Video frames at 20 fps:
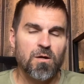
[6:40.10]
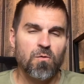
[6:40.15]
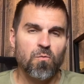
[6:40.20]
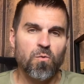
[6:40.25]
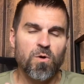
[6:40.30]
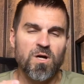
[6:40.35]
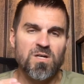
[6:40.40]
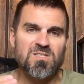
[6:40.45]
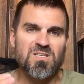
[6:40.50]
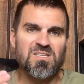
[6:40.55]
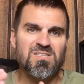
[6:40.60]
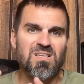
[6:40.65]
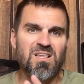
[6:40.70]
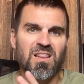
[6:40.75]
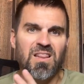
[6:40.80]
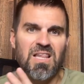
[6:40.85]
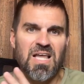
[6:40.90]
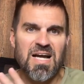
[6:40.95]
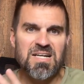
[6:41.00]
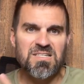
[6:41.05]
whereas a
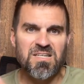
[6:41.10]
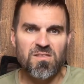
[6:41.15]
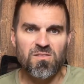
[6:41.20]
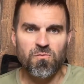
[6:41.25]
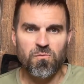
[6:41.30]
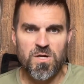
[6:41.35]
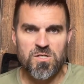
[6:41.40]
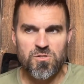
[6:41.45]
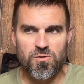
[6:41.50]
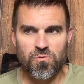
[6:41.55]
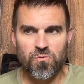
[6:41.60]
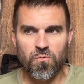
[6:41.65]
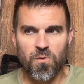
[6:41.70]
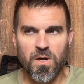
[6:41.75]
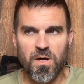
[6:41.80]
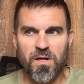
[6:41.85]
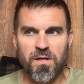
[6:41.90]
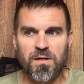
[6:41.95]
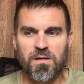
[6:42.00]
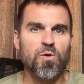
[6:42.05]
lactate threshold
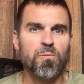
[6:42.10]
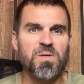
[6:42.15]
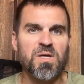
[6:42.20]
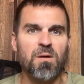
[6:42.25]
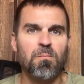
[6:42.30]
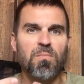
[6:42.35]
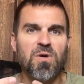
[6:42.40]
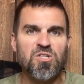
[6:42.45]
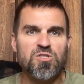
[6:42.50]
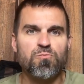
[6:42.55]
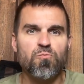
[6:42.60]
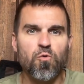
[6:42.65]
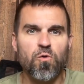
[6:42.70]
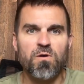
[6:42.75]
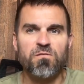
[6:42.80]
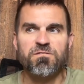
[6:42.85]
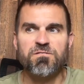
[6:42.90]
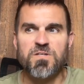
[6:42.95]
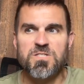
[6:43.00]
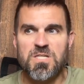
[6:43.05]
run will be a much
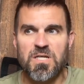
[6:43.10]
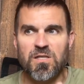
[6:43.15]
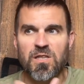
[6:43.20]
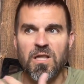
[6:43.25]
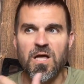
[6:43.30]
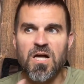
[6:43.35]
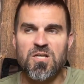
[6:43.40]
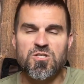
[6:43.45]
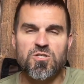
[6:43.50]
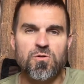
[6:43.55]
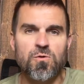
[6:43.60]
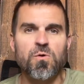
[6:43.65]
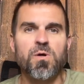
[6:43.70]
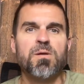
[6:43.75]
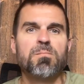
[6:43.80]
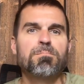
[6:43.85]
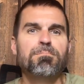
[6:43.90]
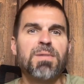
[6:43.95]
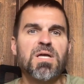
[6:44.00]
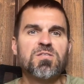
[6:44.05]
more physiological
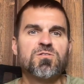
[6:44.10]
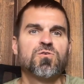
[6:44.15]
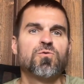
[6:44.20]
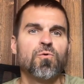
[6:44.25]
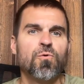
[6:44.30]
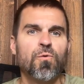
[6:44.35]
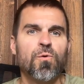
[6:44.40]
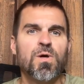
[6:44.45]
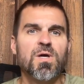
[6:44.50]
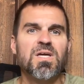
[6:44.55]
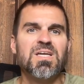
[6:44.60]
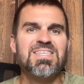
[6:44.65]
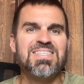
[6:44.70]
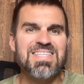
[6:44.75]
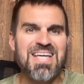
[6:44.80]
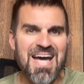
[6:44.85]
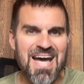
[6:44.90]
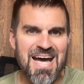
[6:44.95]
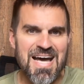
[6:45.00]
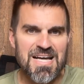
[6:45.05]
and mental
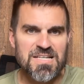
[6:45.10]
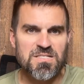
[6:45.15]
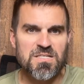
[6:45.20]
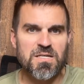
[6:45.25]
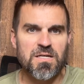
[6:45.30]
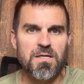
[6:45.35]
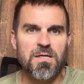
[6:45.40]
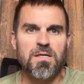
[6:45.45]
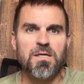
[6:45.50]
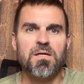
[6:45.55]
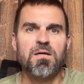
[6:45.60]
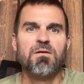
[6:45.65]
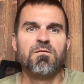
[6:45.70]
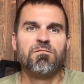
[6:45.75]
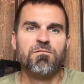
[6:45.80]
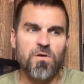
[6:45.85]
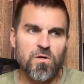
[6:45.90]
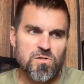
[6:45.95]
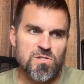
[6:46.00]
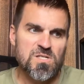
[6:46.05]
task
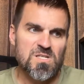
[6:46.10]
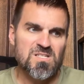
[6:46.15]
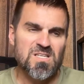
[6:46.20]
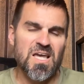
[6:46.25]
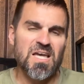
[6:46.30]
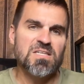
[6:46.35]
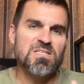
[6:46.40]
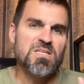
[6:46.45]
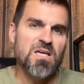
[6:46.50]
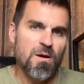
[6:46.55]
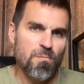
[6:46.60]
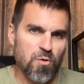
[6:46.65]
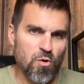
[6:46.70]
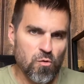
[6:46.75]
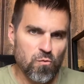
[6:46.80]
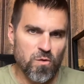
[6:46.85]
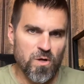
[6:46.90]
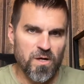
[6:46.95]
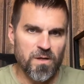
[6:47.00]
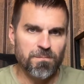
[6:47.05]
versus a tempo
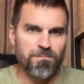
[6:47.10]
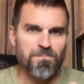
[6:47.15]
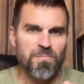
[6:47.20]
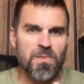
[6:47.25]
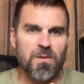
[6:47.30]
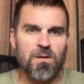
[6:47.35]
run.